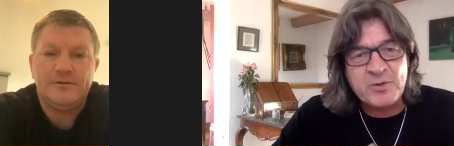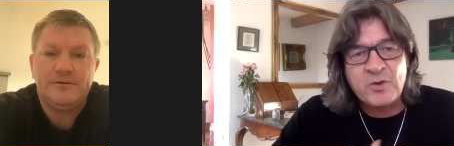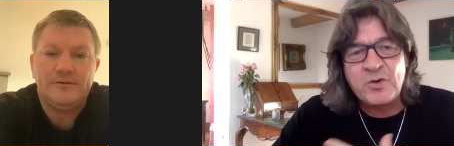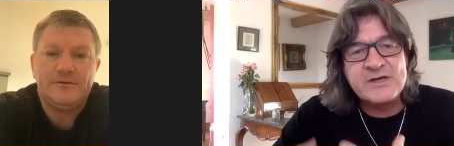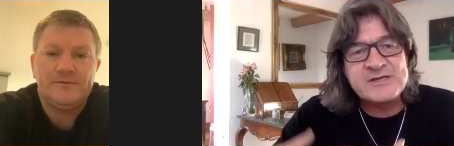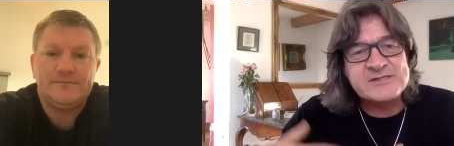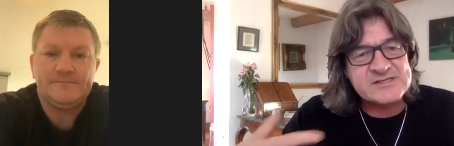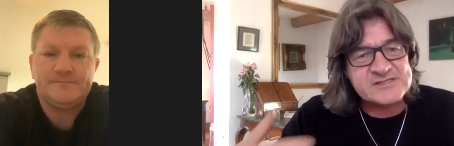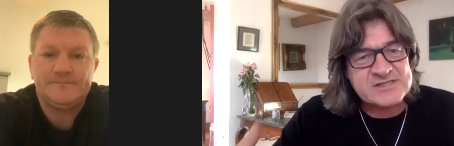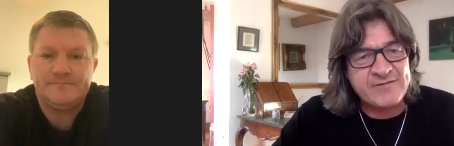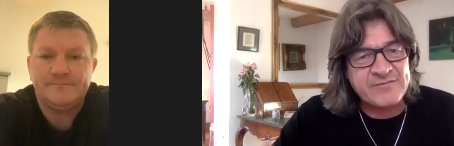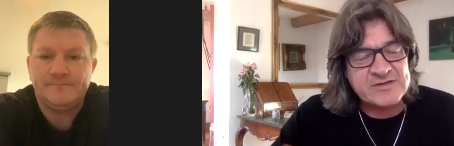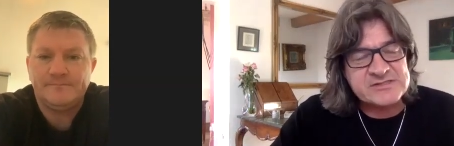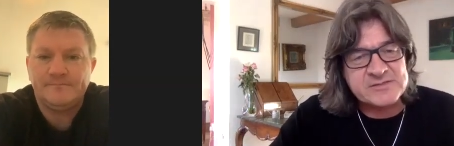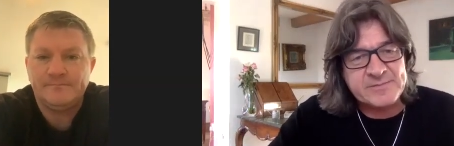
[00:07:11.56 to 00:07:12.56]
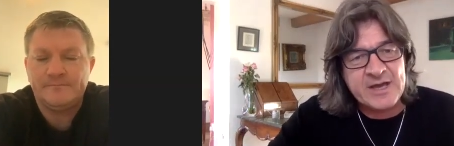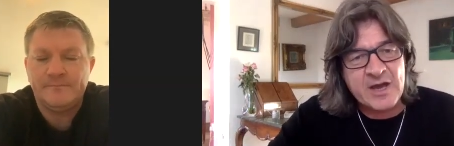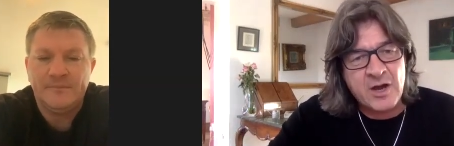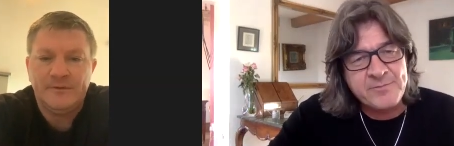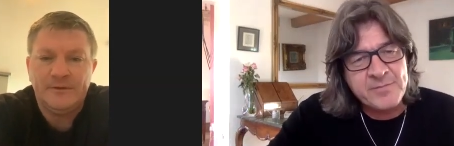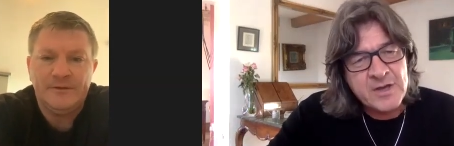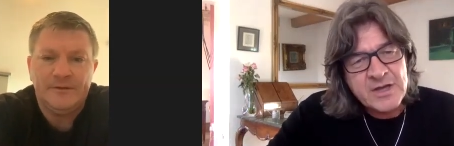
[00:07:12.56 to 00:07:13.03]
Speaker 1: boys. It's lovely to be
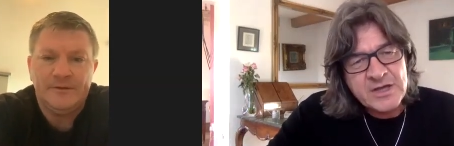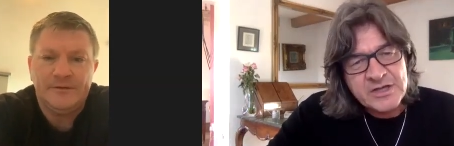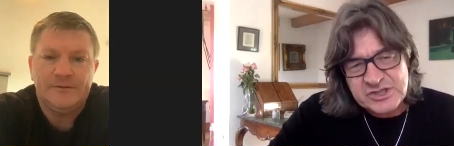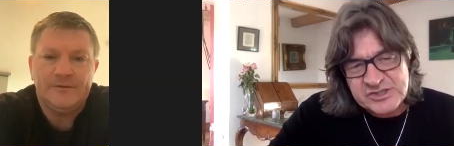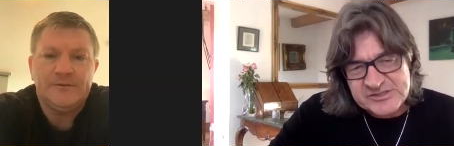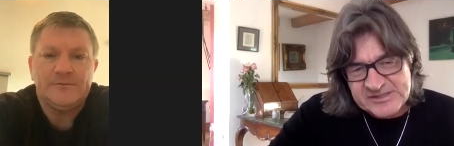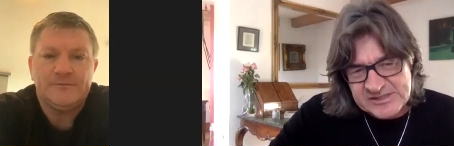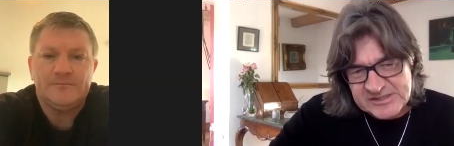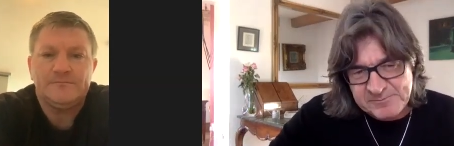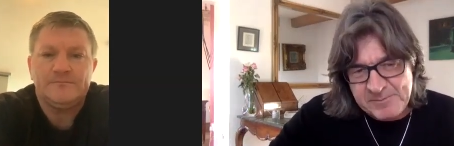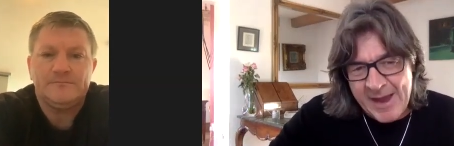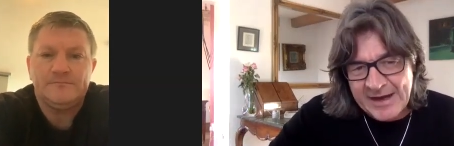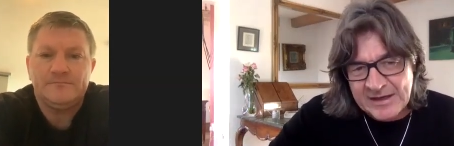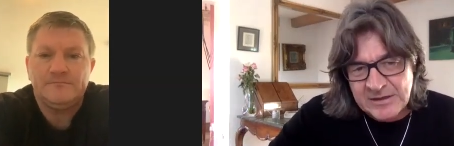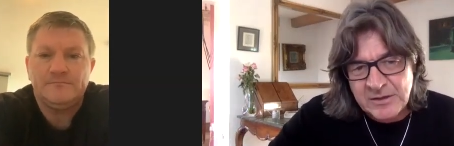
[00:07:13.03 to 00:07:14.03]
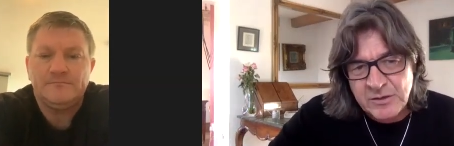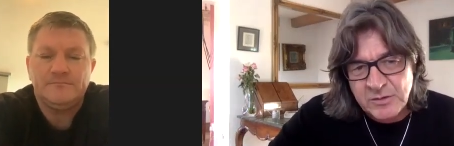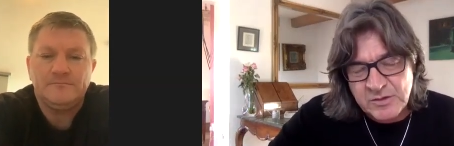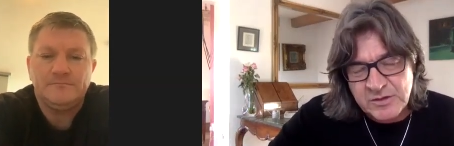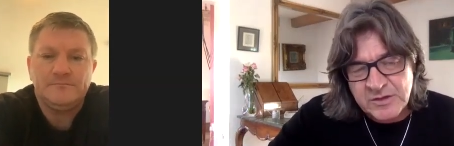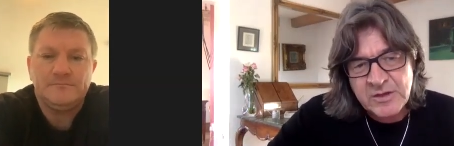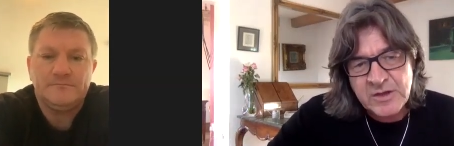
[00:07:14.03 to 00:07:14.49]
home. Do you suspect
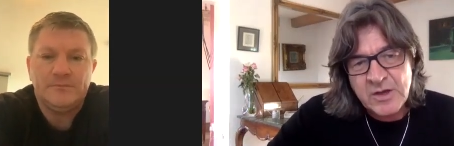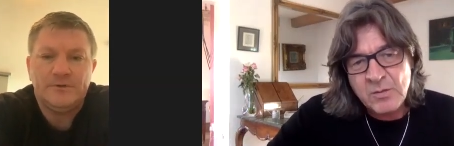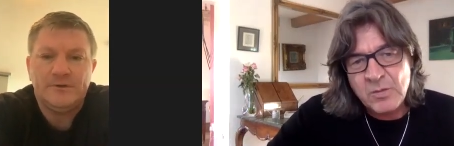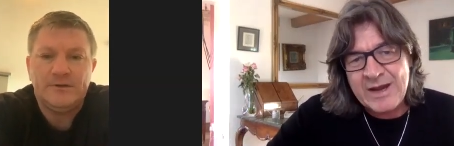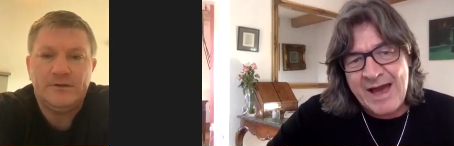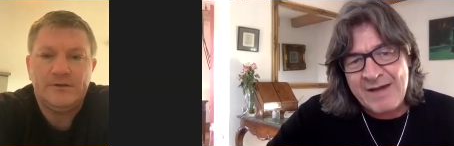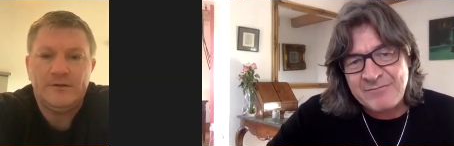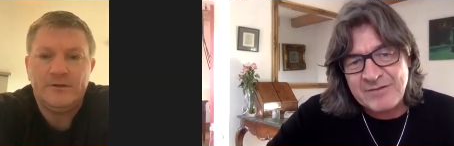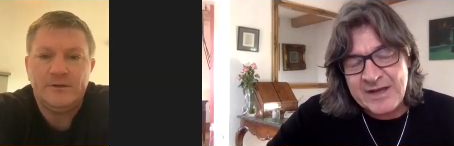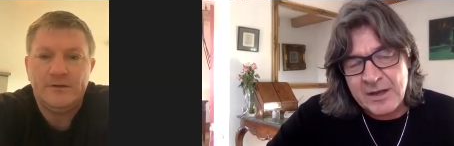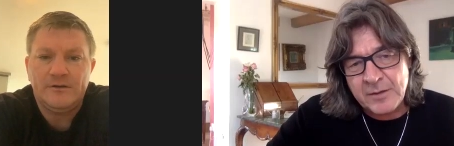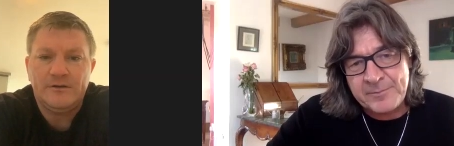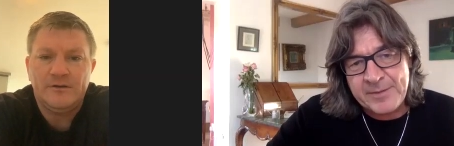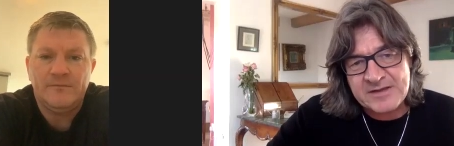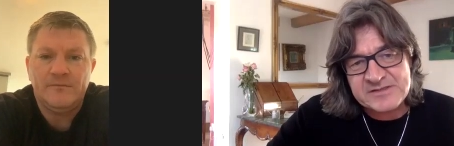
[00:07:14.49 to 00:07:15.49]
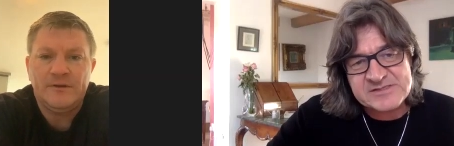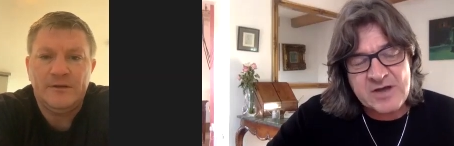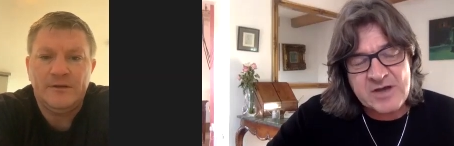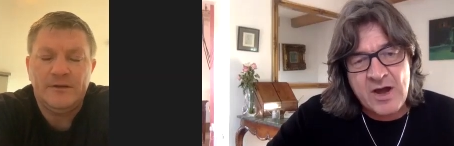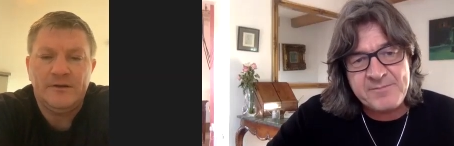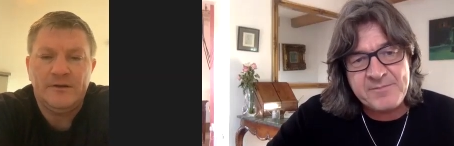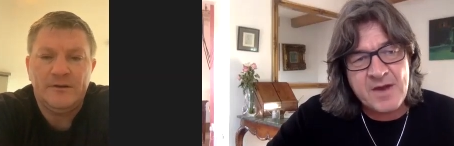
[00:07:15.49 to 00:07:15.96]
Luke we'll have a little bit of
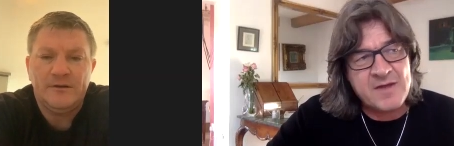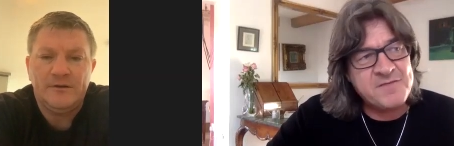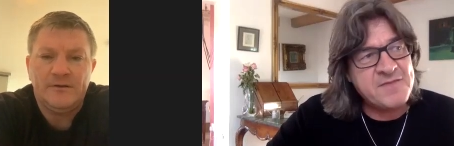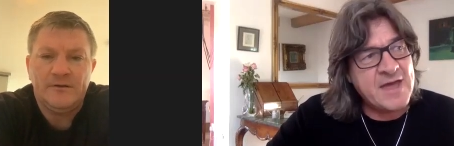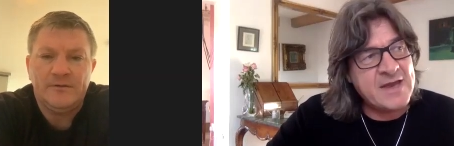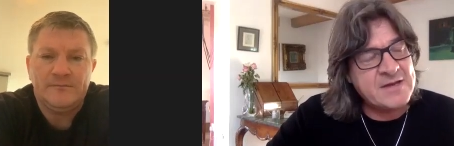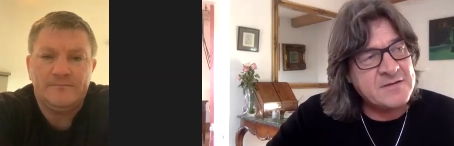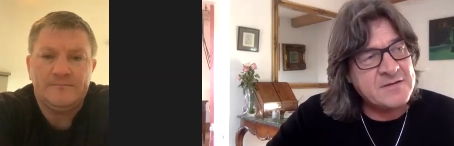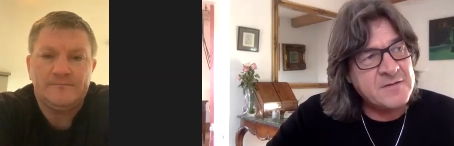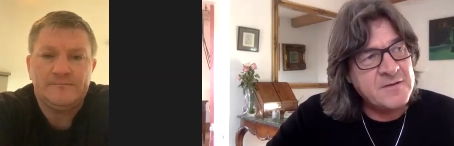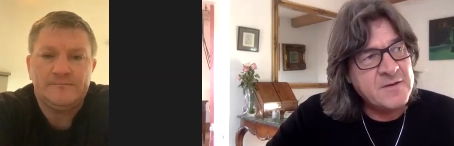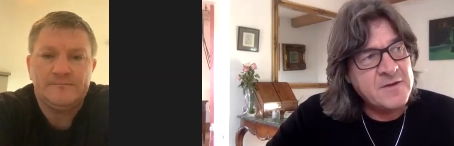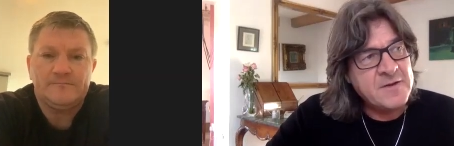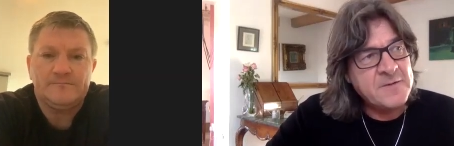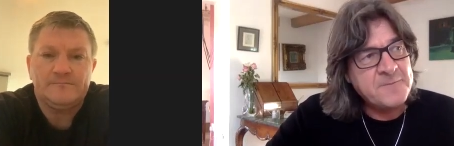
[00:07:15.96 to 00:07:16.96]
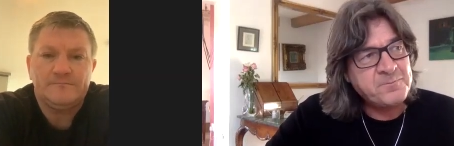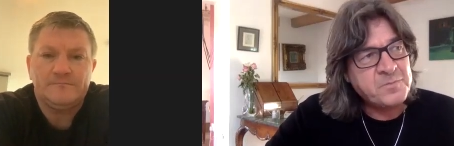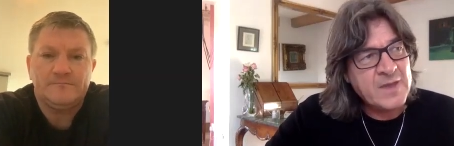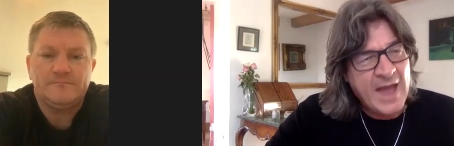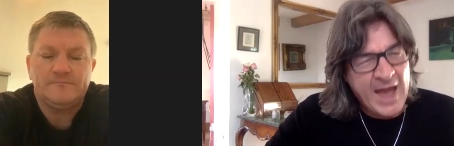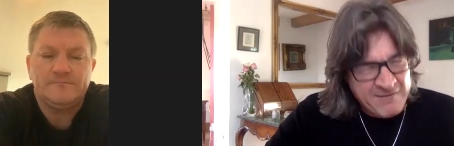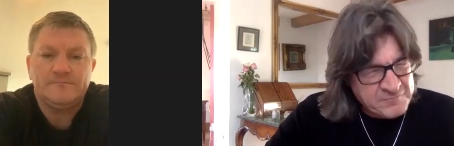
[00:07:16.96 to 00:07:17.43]
time and then
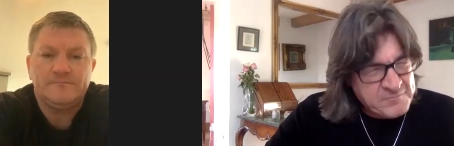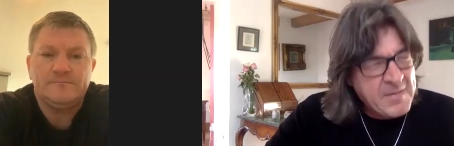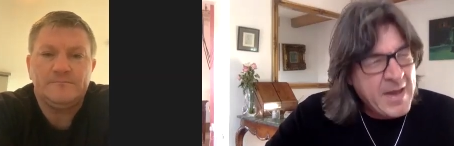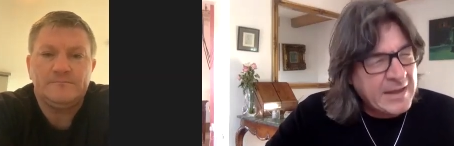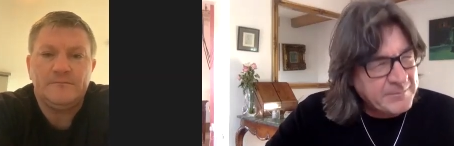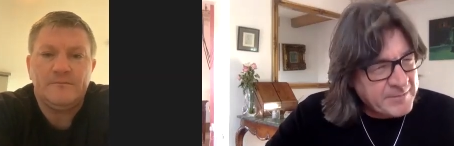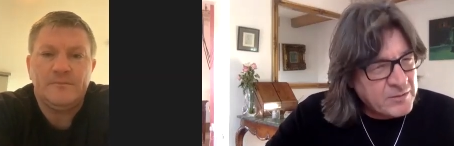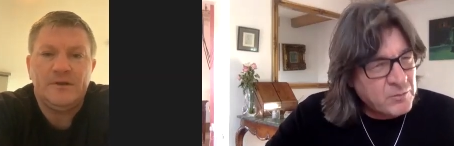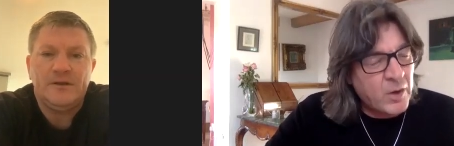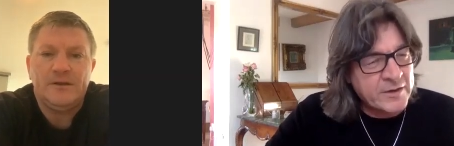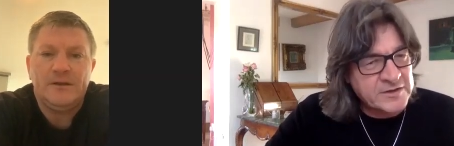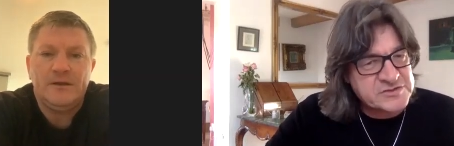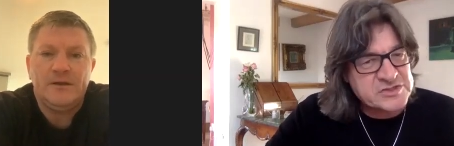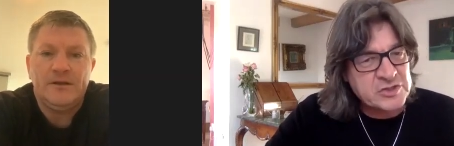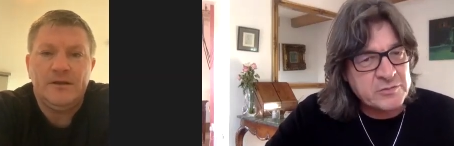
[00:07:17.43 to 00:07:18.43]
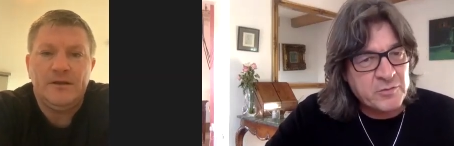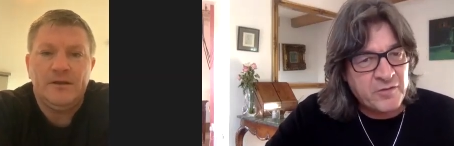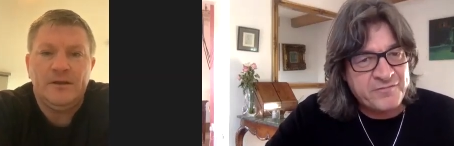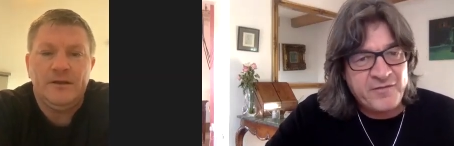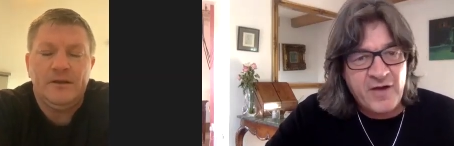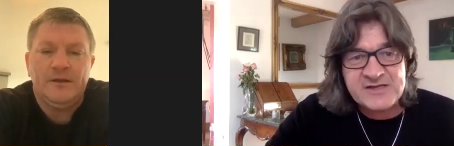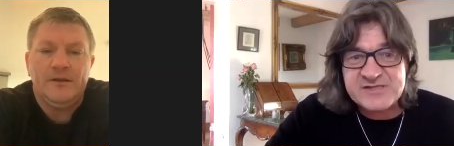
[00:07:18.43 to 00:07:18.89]
have maybe one or two more
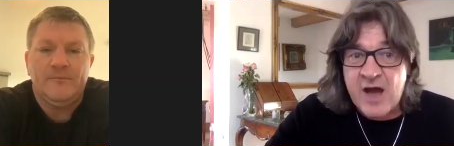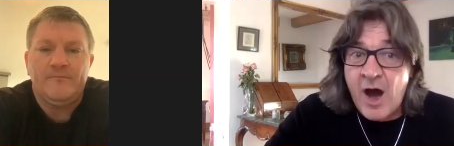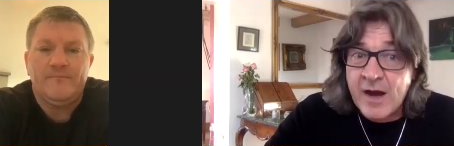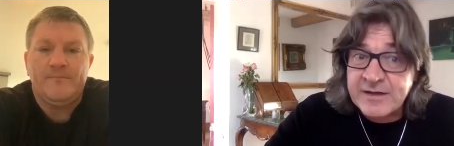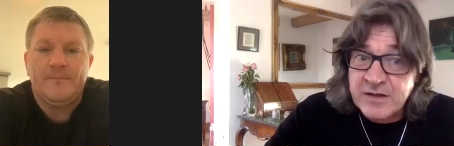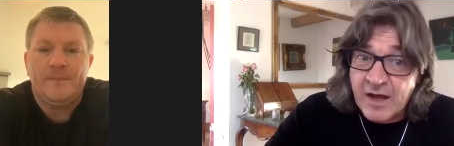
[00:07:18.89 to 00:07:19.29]
fights. I'd